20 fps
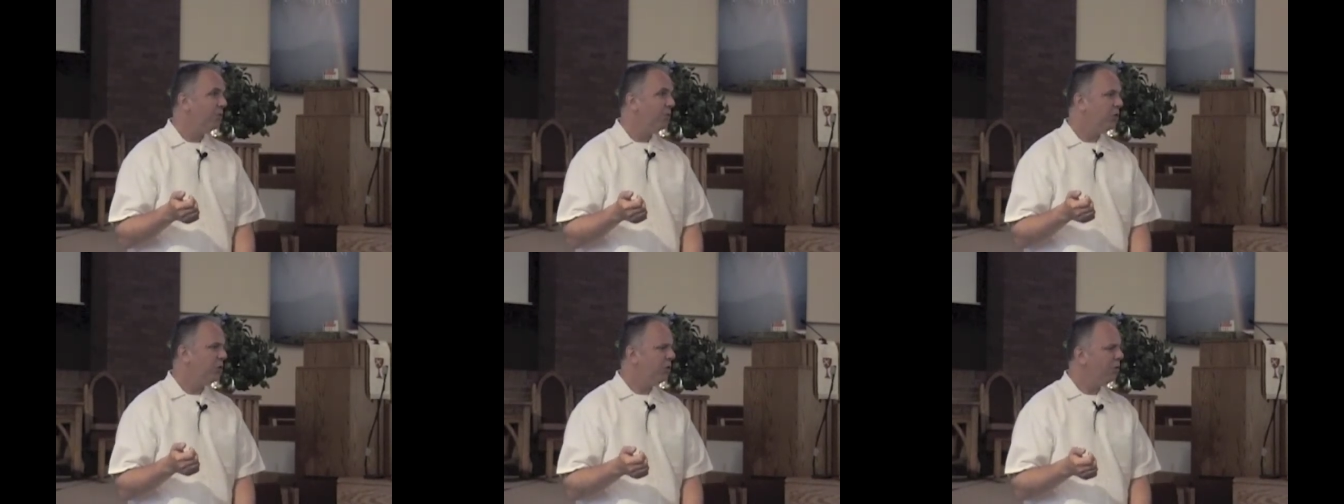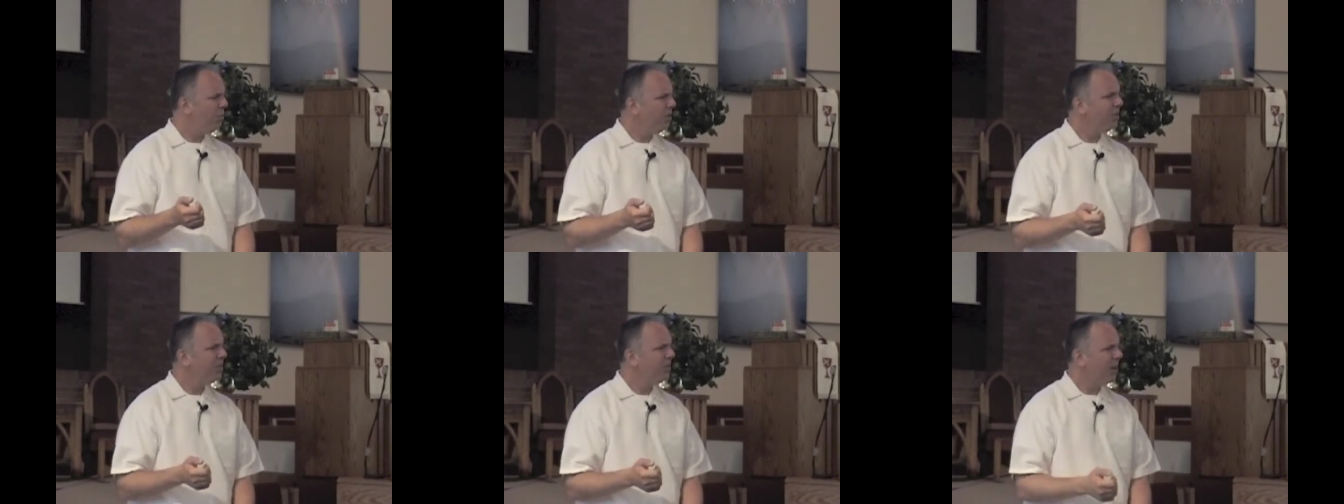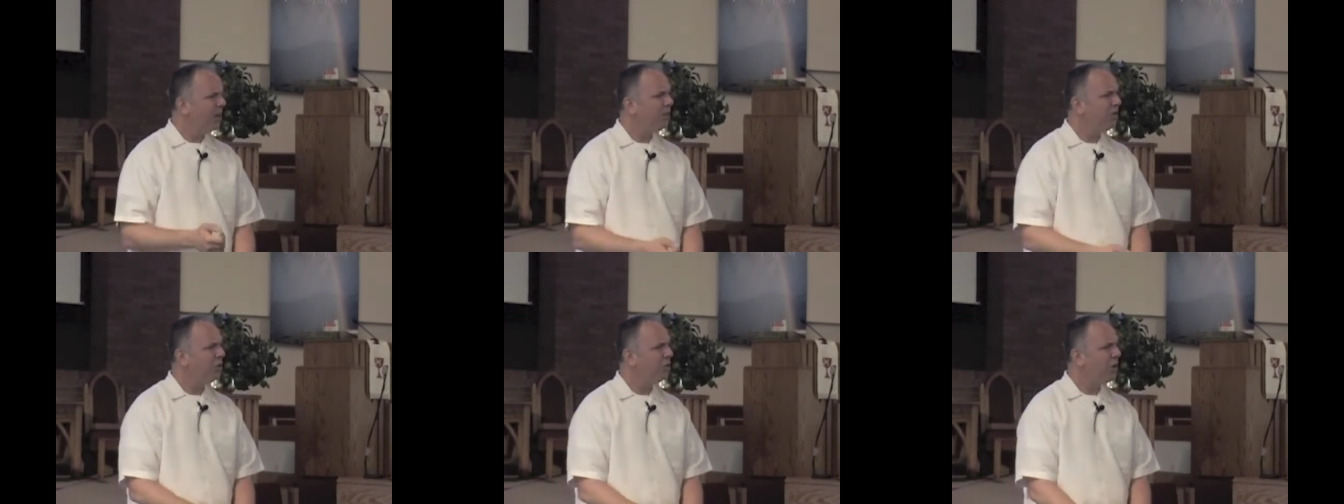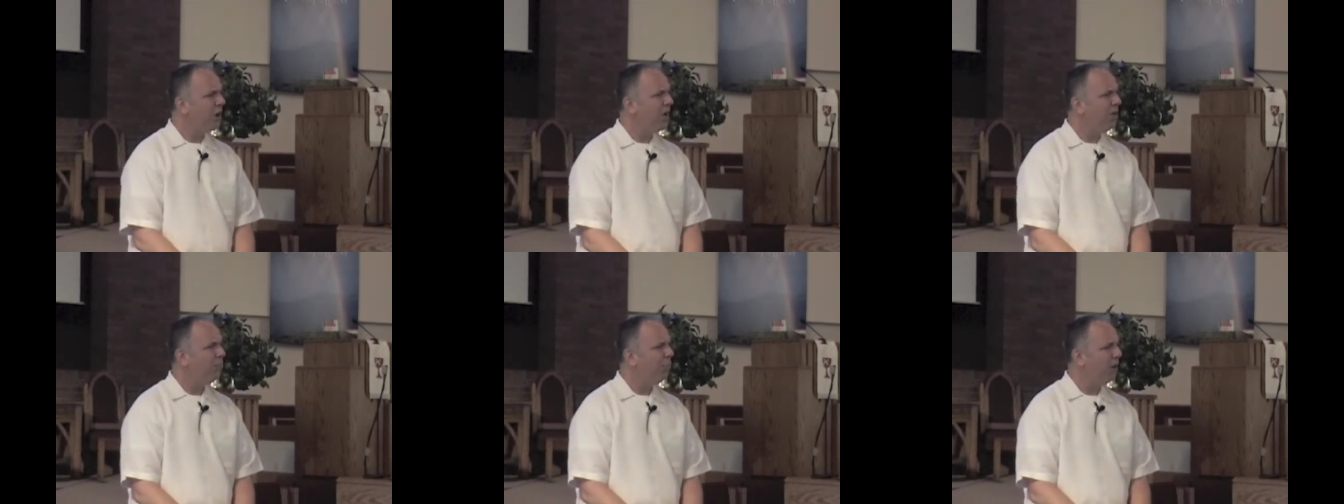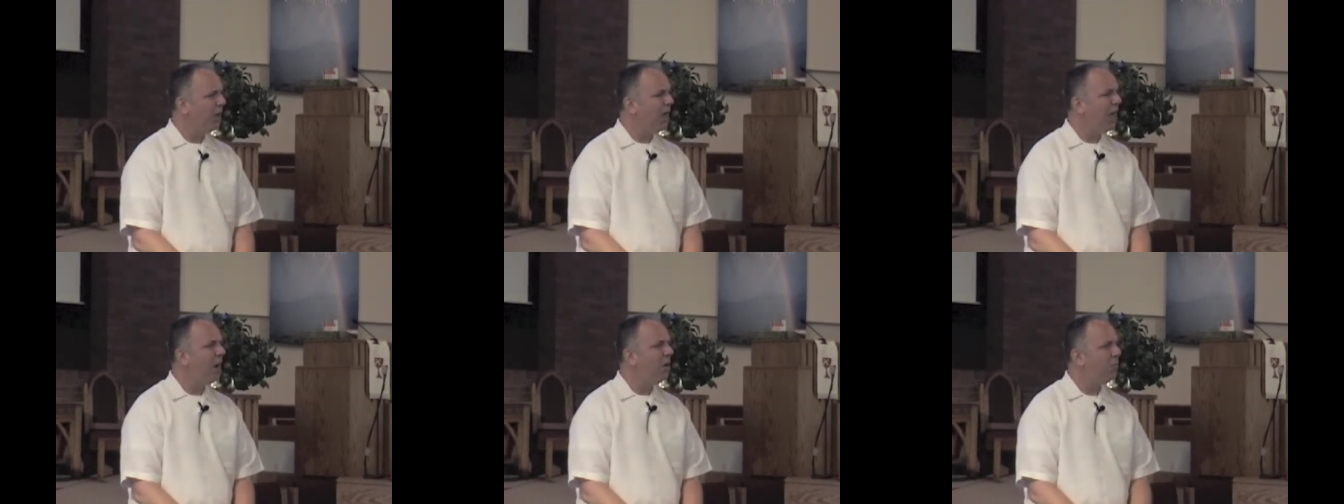do you know what it's like to try and
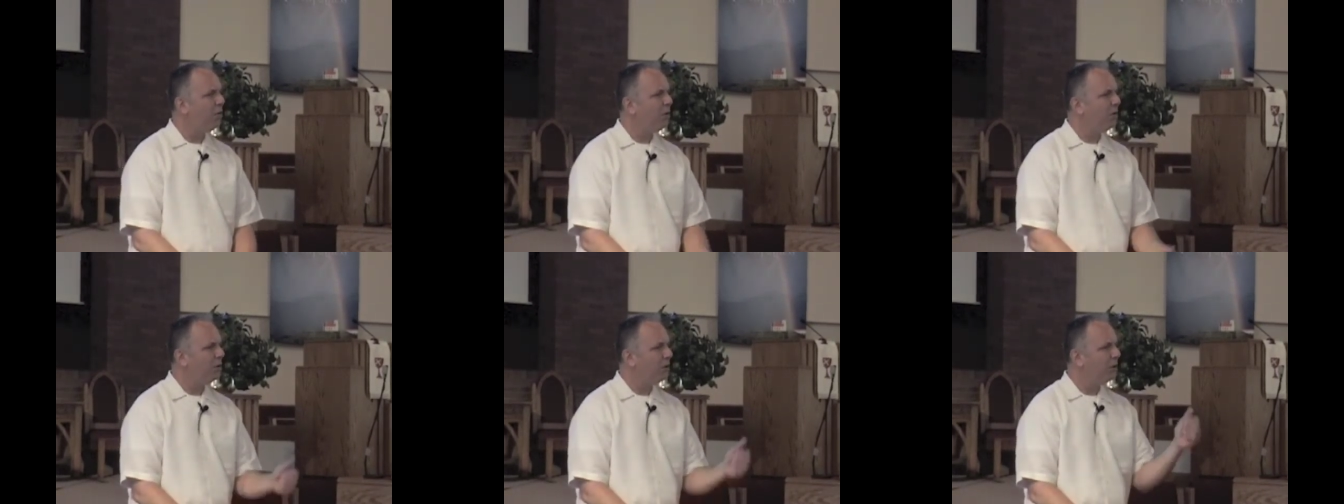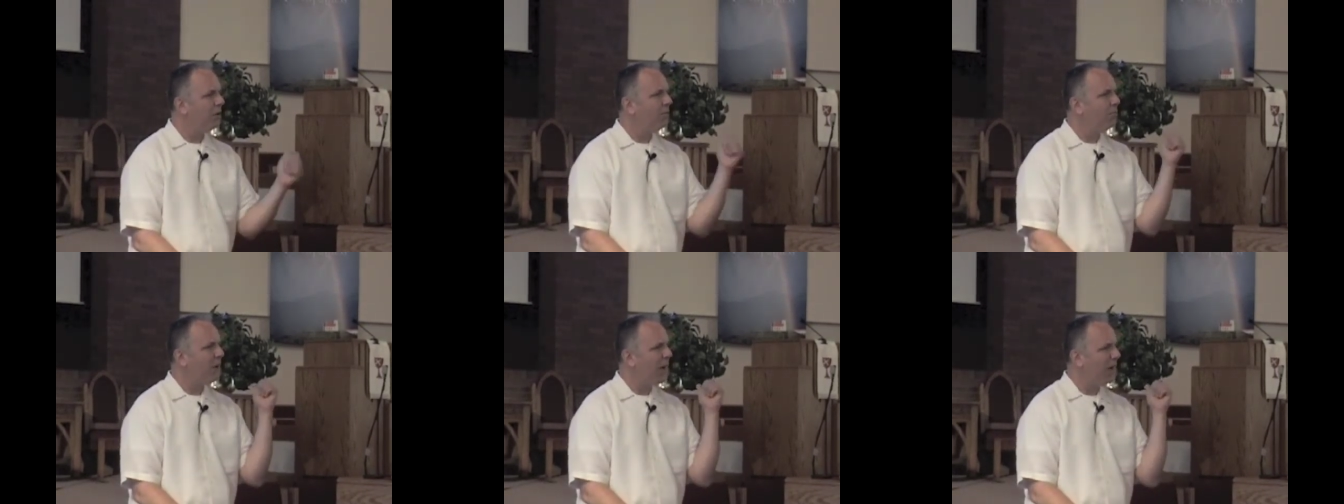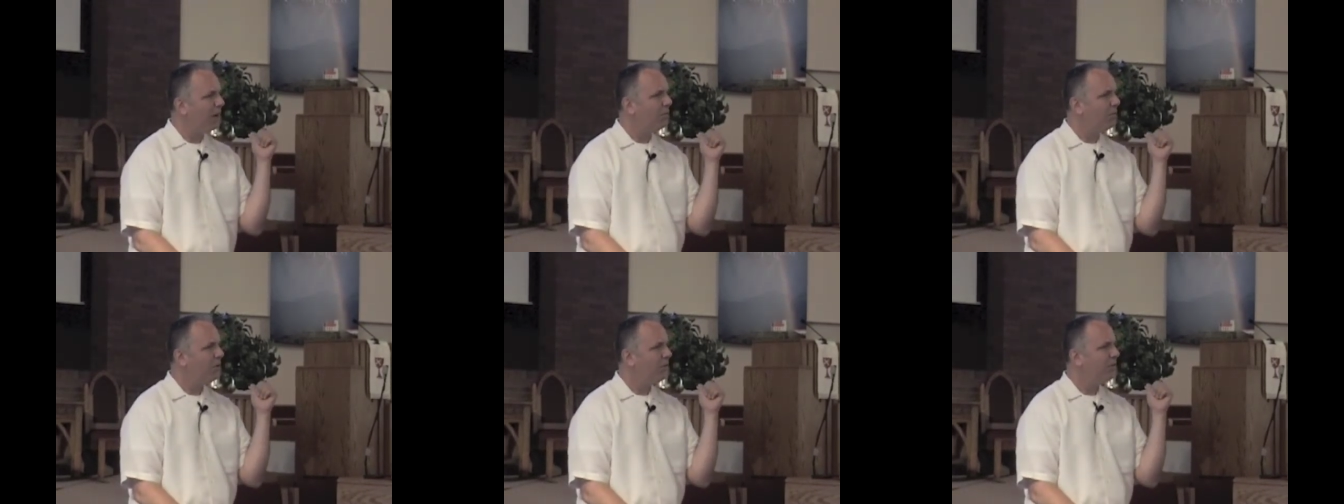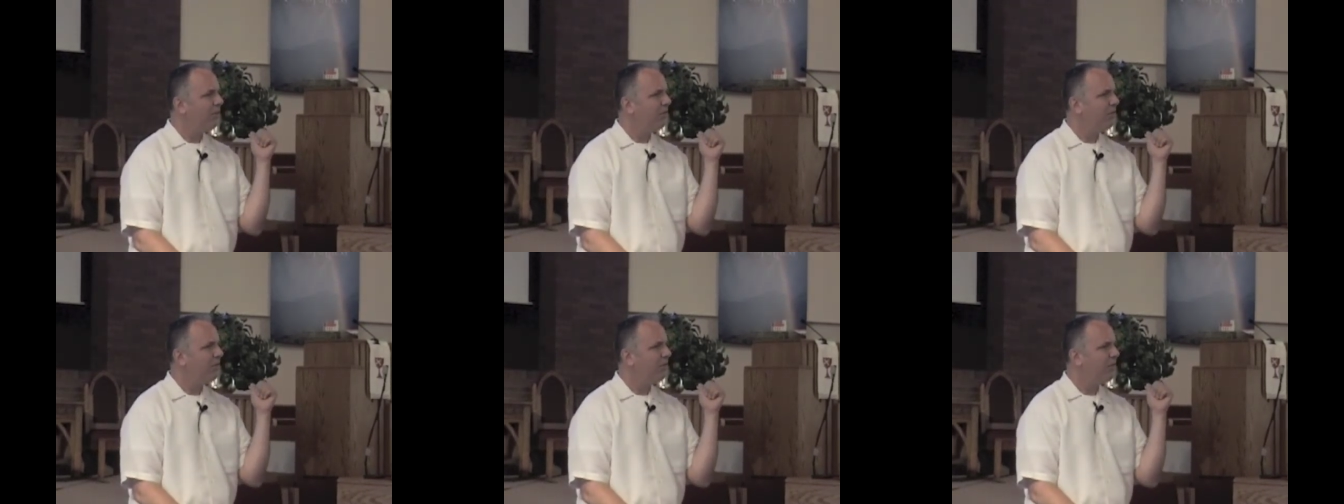plow when you're looking backwards?